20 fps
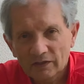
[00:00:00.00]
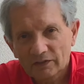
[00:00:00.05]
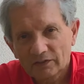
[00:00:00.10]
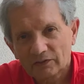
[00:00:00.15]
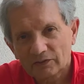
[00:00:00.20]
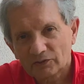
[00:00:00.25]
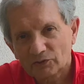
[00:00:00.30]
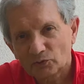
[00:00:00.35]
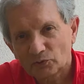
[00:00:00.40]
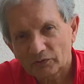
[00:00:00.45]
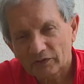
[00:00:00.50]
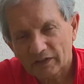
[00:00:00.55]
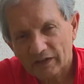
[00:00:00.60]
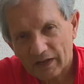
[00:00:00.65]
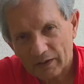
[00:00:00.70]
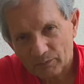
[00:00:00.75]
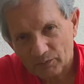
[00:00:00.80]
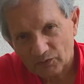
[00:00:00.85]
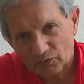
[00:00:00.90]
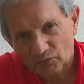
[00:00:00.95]
the Northern
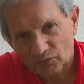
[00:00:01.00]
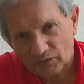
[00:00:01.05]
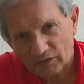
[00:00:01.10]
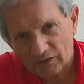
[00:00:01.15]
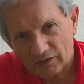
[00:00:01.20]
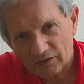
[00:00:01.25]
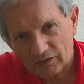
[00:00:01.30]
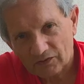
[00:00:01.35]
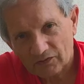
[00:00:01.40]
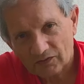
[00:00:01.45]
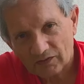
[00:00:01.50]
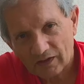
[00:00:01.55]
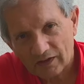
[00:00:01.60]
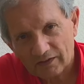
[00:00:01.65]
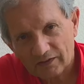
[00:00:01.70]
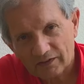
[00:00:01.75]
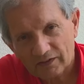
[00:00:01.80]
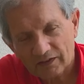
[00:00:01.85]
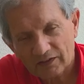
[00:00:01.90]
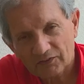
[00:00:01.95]
Hemisphere and
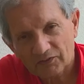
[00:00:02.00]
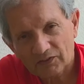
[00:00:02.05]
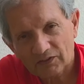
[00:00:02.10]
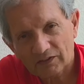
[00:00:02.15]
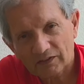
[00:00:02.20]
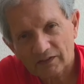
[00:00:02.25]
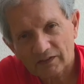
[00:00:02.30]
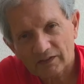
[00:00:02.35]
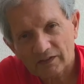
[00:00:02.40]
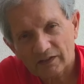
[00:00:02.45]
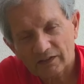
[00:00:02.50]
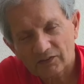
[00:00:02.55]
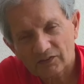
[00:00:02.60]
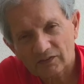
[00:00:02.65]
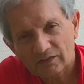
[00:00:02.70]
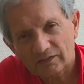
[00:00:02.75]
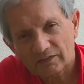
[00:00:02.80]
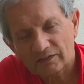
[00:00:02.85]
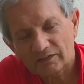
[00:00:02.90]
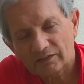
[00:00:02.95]
Scandinavia and
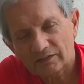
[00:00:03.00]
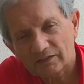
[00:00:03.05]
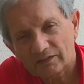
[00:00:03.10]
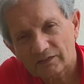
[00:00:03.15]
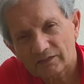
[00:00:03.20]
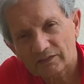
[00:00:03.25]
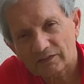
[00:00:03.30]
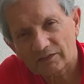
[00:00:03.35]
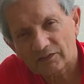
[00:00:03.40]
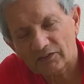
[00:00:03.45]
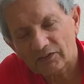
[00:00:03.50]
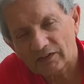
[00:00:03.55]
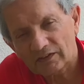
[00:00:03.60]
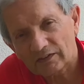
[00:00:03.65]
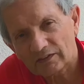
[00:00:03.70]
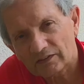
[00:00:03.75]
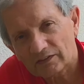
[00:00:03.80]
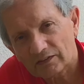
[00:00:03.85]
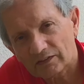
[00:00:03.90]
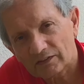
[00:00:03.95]
Iceland and
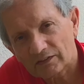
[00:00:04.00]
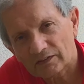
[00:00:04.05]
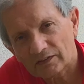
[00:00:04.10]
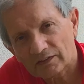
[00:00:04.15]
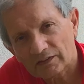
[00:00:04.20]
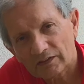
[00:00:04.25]
Greenland